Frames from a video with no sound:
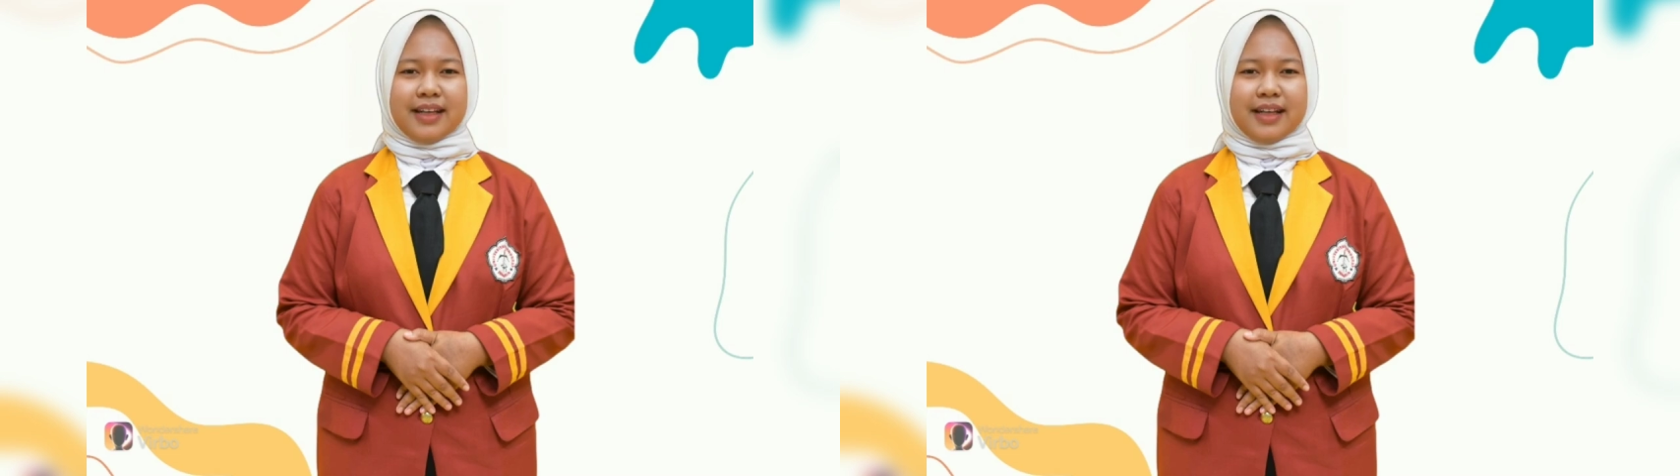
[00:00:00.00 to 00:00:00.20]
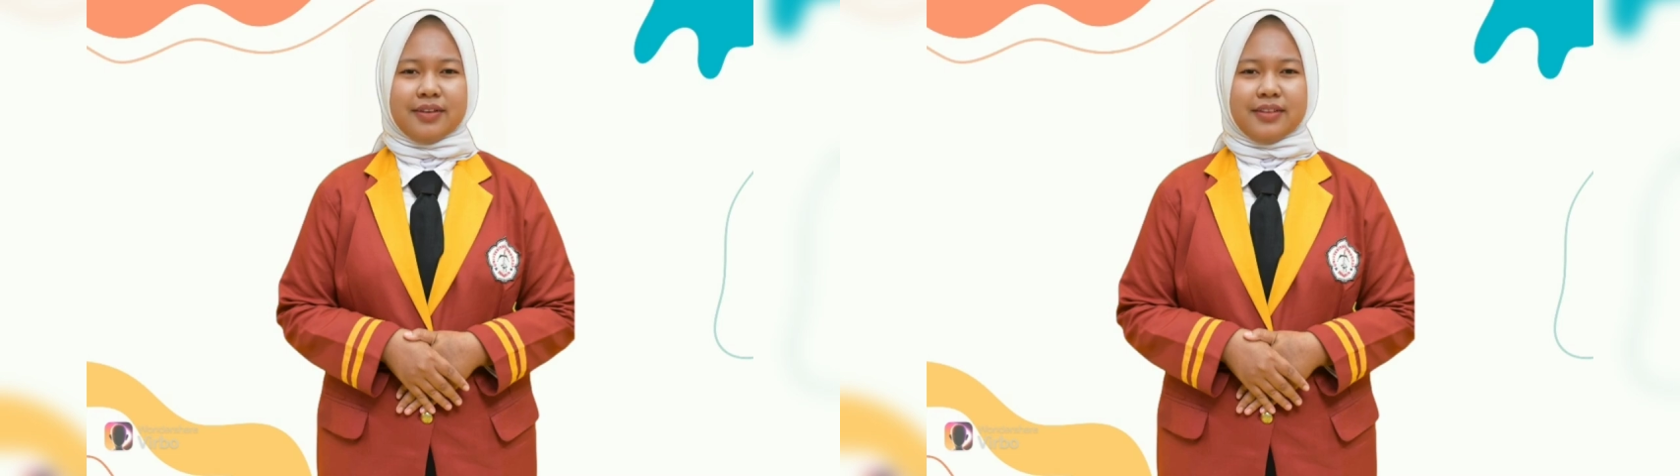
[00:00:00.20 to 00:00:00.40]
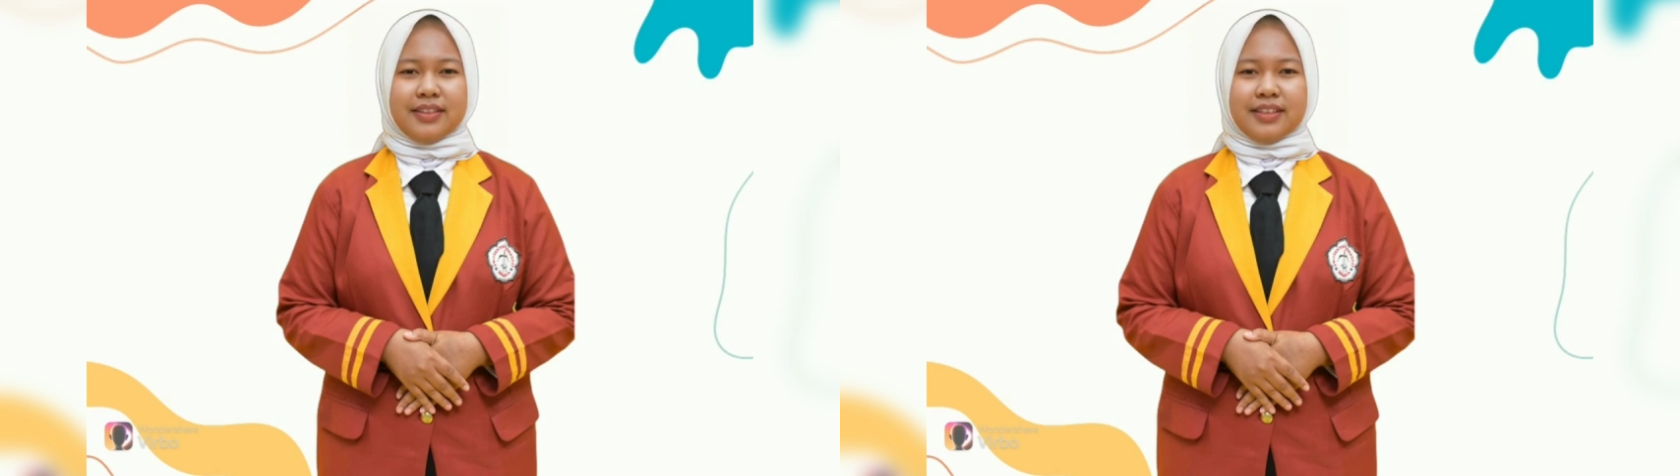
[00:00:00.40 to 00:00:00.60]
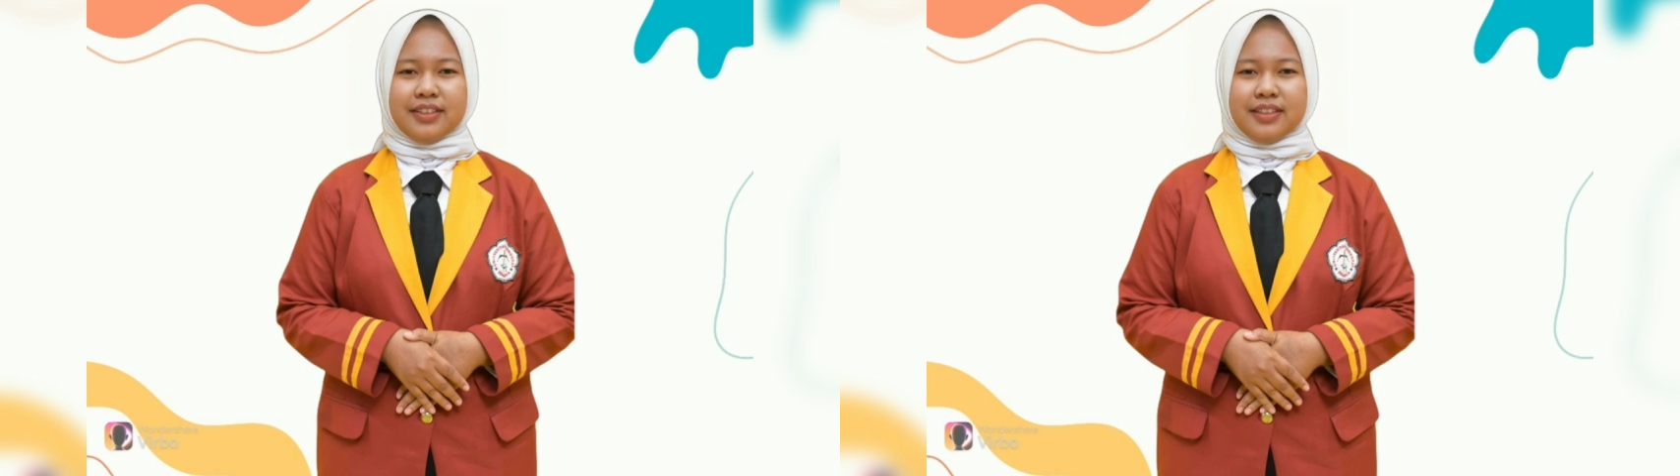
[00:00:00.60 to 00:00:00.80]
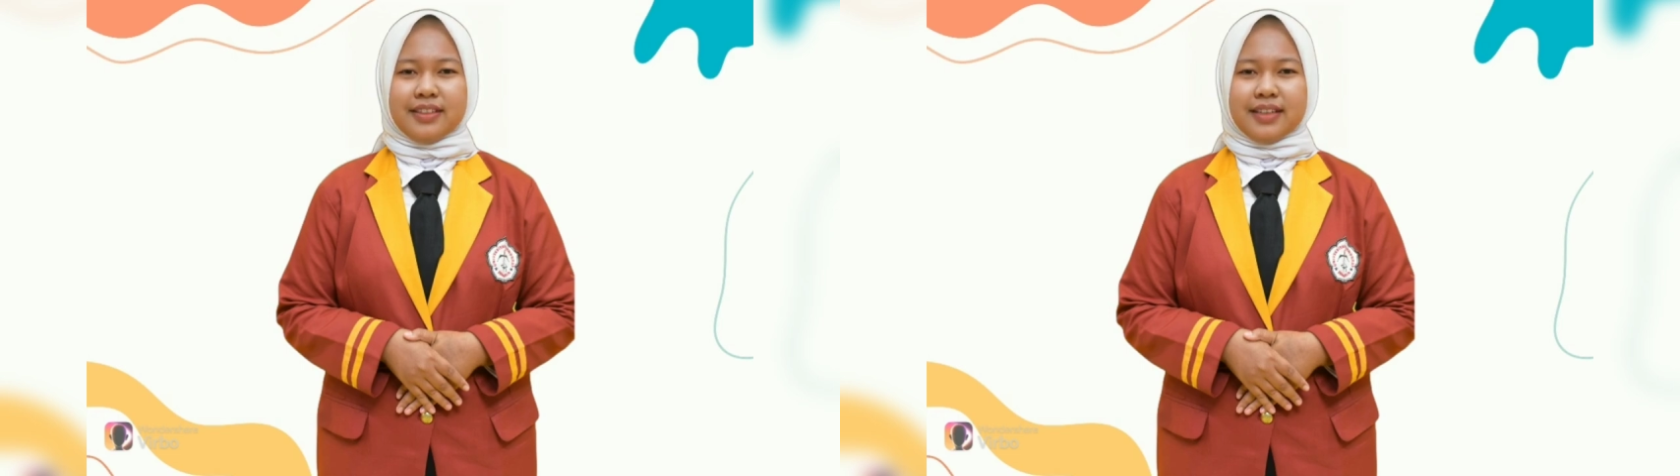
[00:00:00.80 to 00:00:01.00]
Accounting
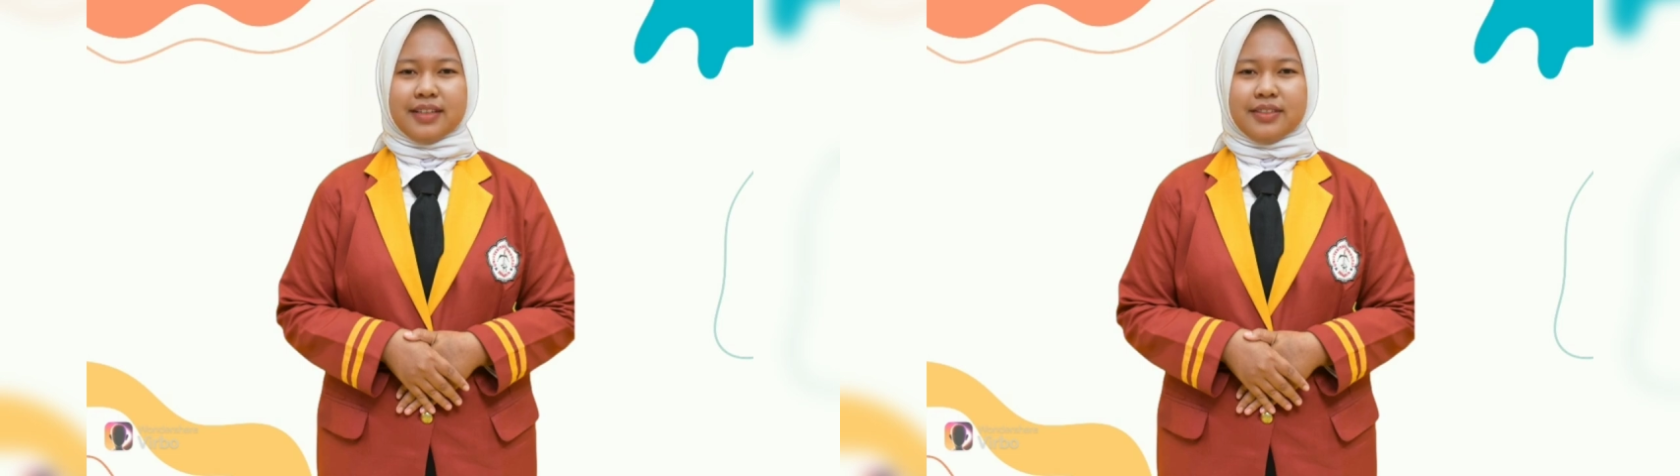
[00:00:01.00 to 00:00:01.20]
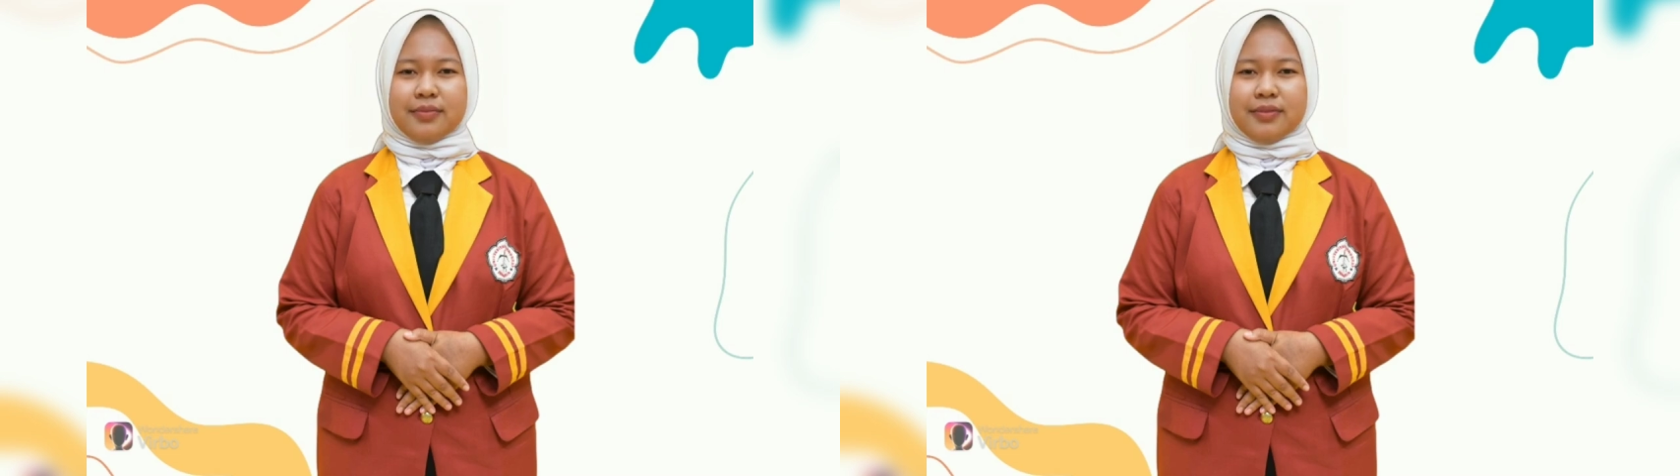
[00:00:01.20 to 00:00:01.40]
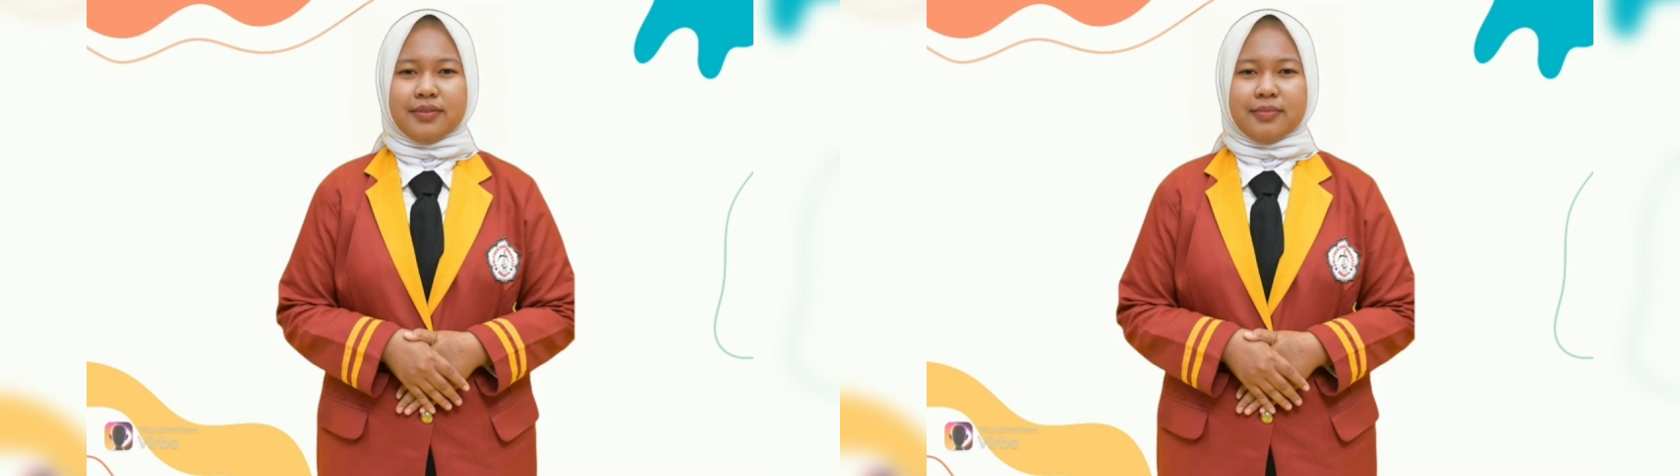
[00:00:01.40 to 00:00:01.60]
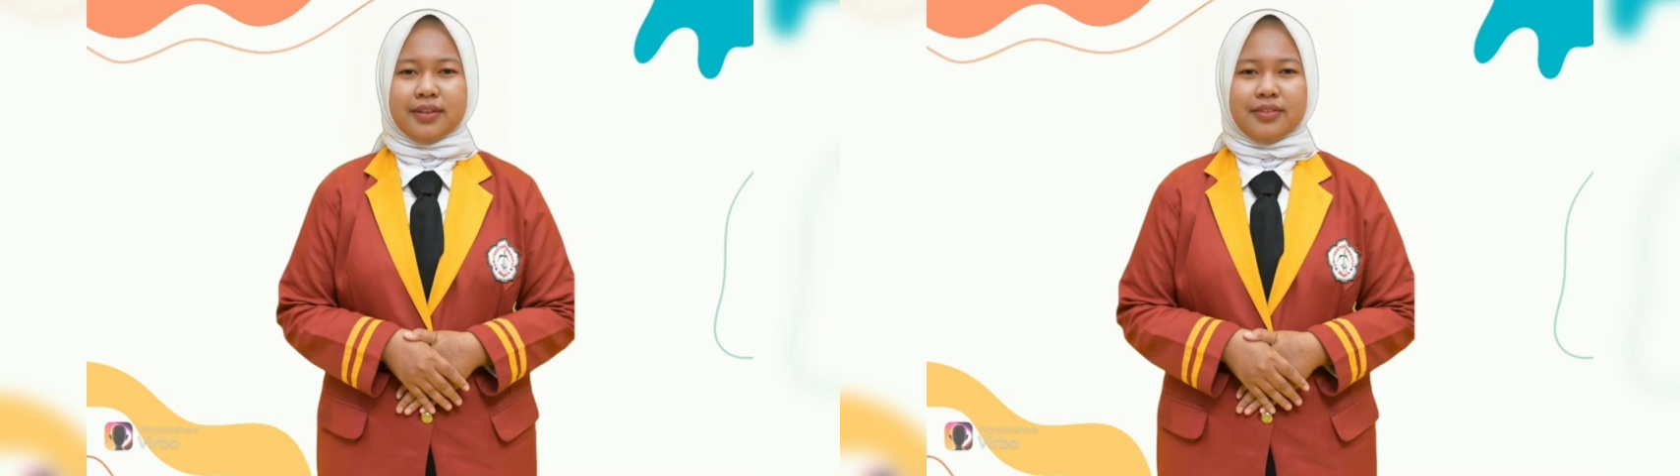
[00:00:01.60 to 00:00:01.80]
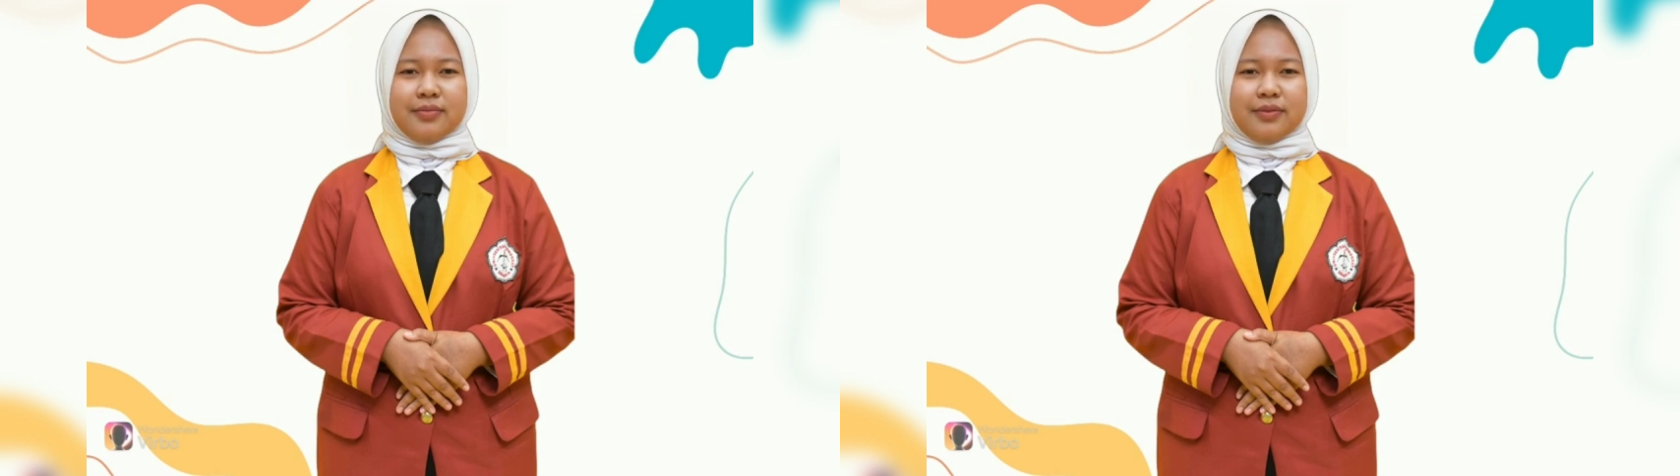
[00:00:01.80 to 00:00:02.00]
teaches us to be
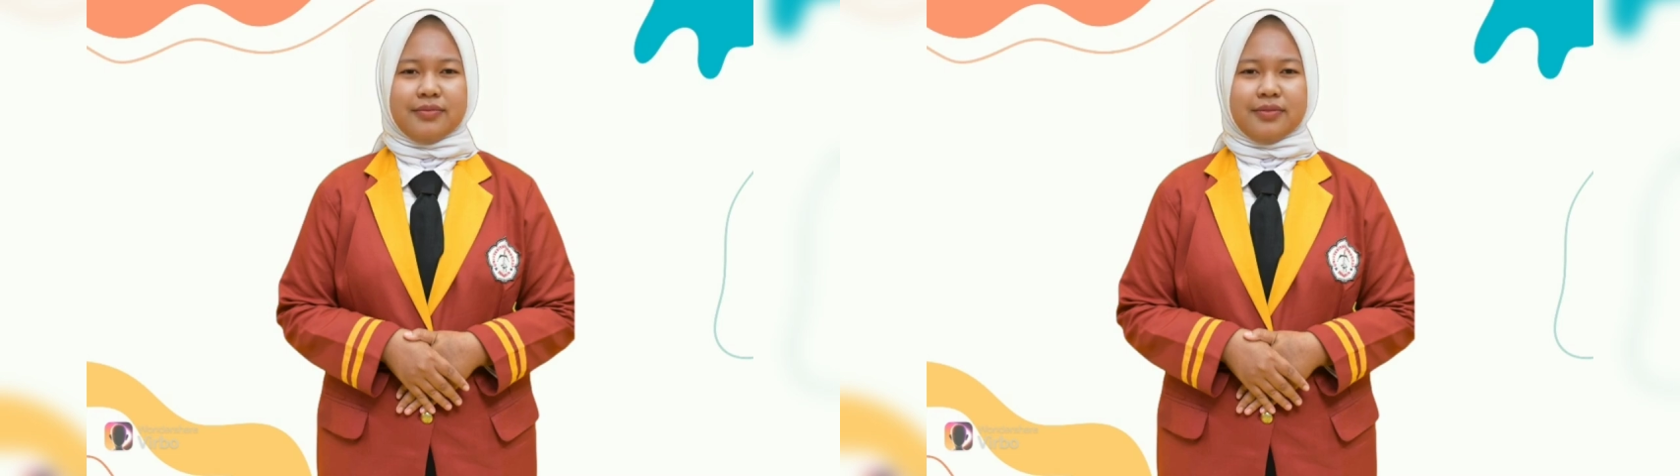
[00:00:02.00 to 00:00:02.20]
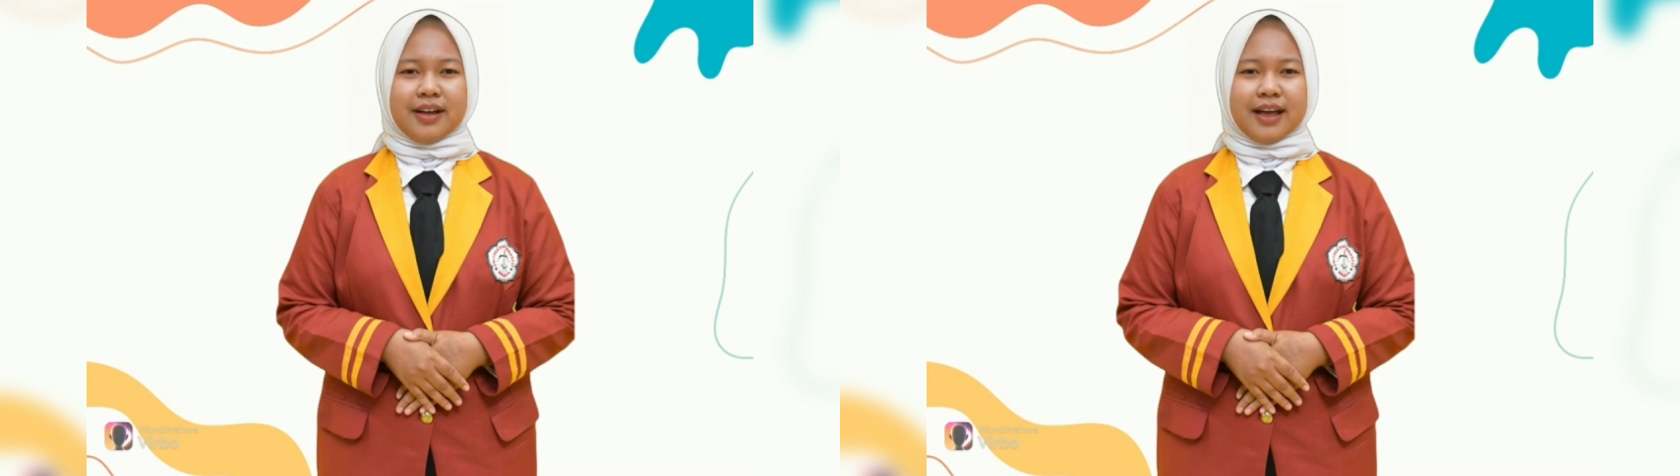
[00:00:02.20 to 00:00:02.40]
responsible for